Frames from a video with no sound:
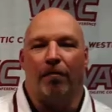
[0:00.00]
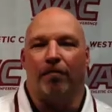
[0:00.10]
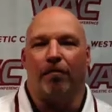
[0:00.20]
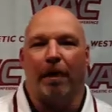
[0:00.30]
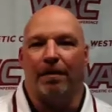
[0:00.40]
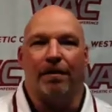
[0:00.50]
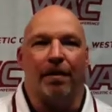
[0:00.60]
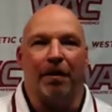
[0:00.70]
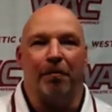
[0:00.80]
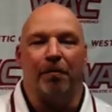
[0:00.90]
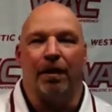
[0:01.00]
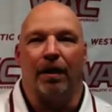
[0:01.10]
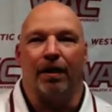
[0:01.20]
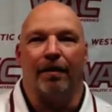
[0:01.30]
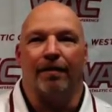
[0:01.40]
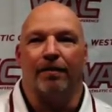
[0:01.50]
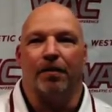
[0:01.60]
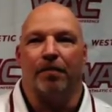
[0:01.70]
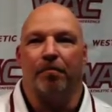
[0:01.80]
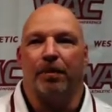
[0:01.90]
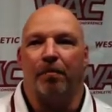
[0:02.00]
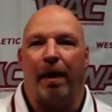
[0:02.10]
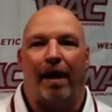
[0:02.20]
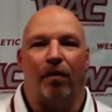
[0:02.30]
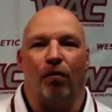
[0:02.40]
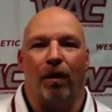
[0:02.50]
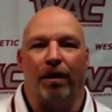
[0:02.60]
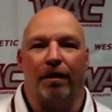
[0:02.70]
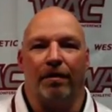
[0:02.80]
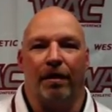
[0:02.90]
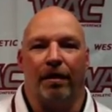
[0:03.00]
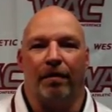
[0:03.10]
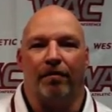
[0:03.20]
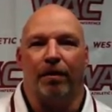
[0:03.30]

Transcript: proud of my team uh, to, to battle the way they did,